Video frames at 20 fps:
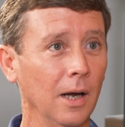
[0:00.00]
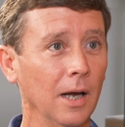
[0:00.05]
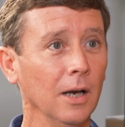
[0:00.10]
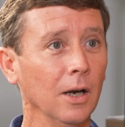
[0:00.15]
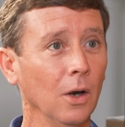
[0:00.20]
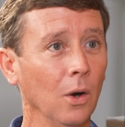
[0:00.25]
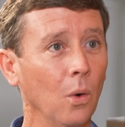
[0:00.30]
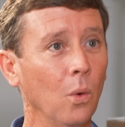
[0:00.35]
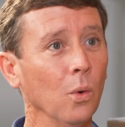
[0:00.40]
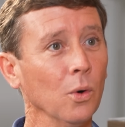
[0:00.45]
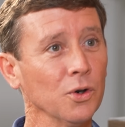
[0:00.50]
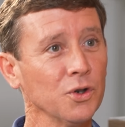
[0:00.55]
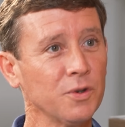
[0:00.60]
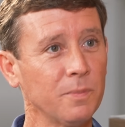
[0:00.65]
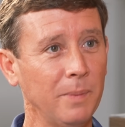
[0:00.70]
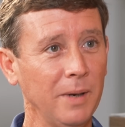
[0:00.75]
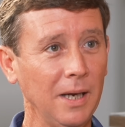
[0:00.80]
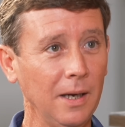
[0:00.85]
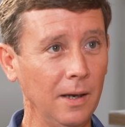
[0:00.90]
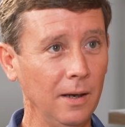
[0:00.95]
at lower
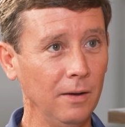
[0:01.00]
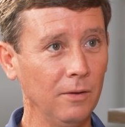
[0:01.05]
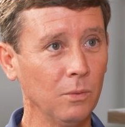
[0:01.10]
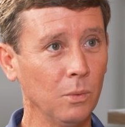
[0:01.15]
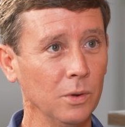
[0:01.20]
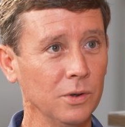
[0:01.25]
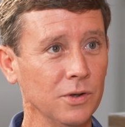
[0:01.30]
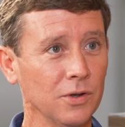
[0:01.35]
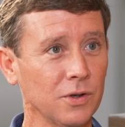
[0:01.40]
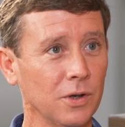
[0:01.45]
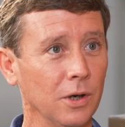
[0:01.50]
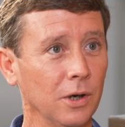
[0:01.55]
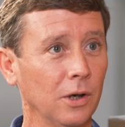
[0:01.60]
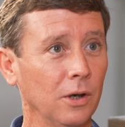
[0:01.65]
speeds, which is going